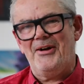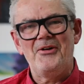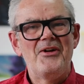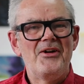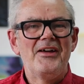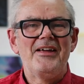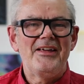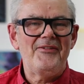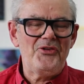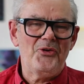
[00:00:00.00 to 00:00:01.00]
Now,
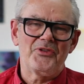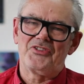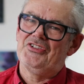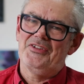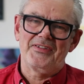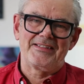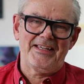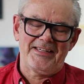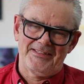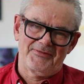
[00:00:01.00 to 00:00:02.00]
if you're the chief
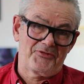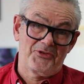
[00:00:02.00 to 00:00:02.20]
executive,